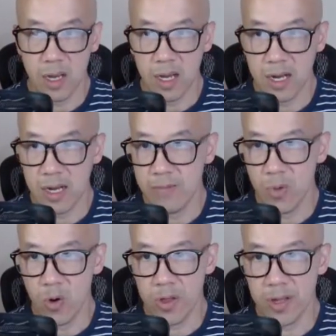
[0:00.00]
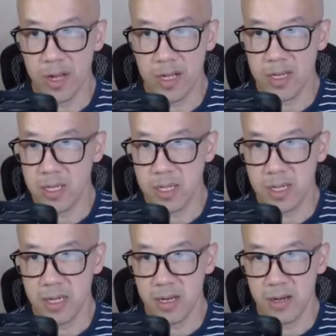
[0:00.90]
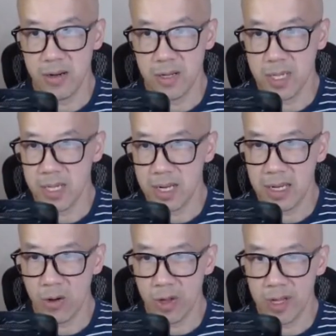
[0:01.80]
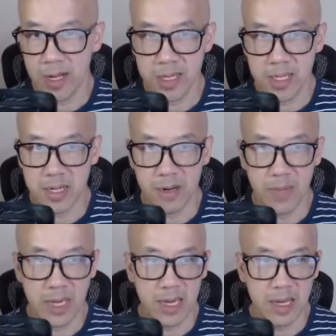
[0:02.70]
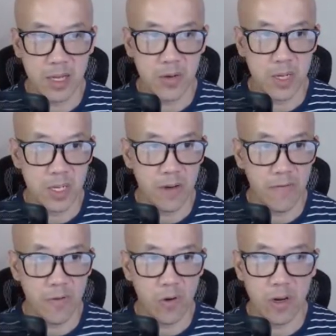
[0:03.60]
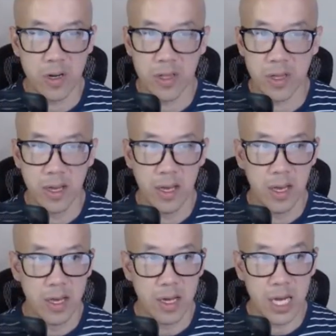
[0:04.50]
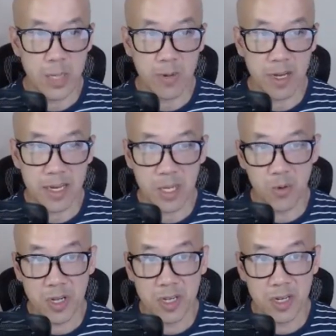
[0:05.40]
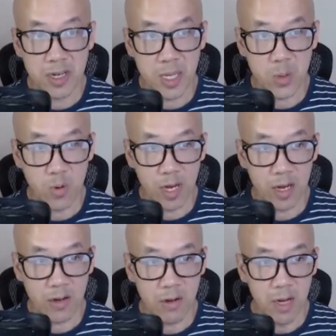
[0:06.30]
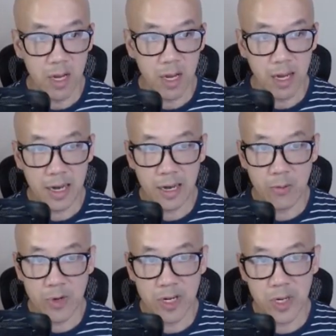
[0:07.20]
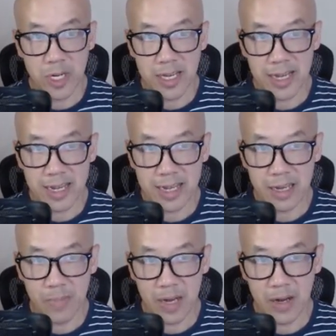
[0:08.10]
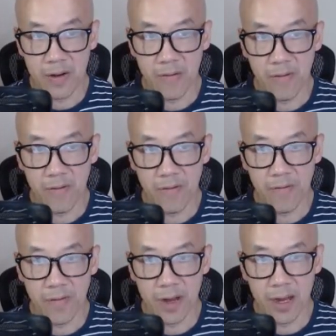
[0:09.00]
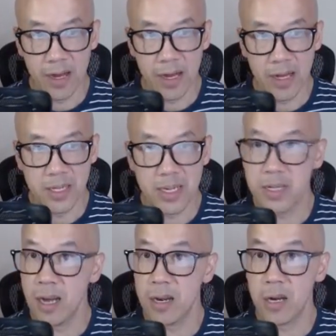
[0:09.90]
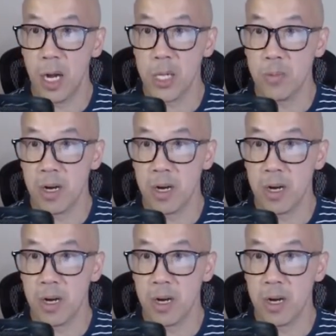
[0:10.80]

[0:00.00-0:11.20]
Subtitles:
Orthodontist, the city, orthodontist near me, and so on and so forth. Cost per click is really good as well. We're usually getting about a $6 cost per